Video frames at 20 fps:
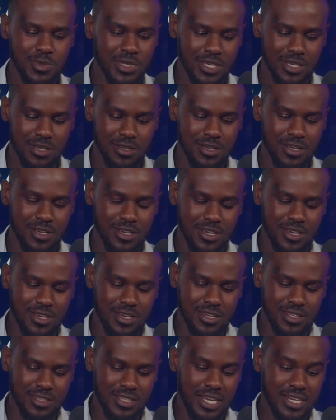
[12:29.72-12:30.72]
something
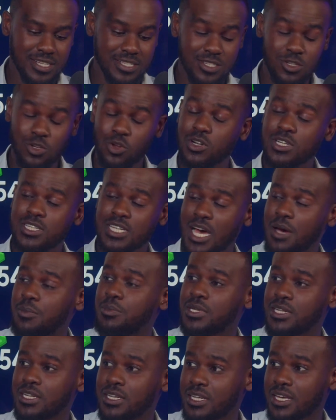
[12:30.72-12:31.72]
that has not
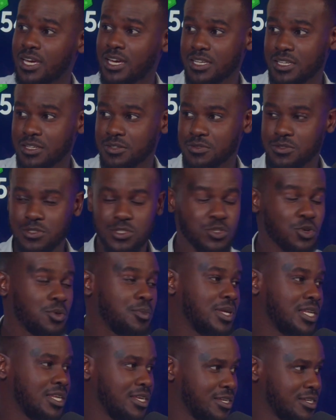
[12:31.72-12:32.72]
happened in Kenya for so
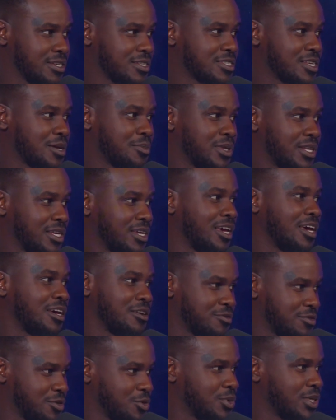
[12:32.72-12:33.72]
many years happening
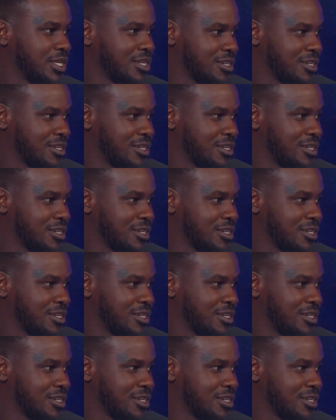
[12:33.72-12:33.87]
every